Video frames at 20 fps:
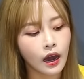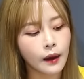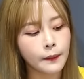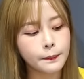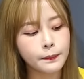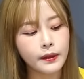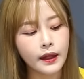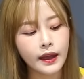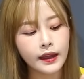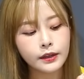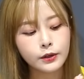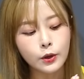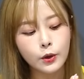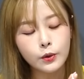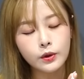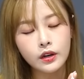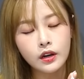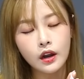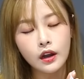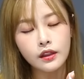apply
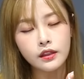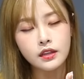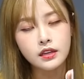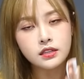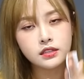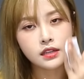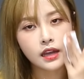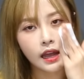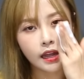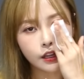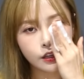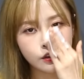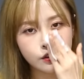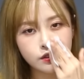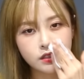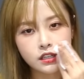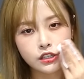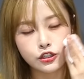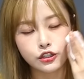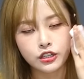toner on this and
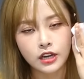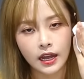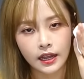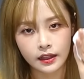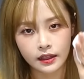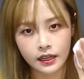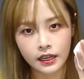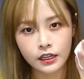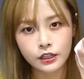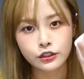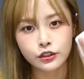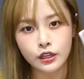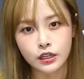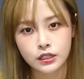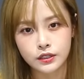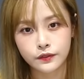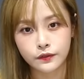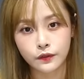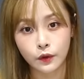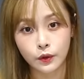use it gently to
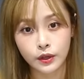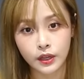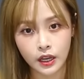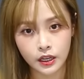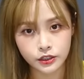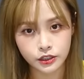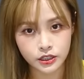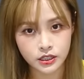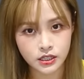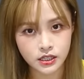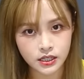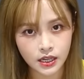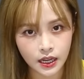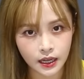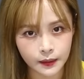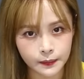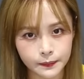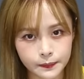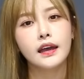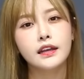exfoliate your skin.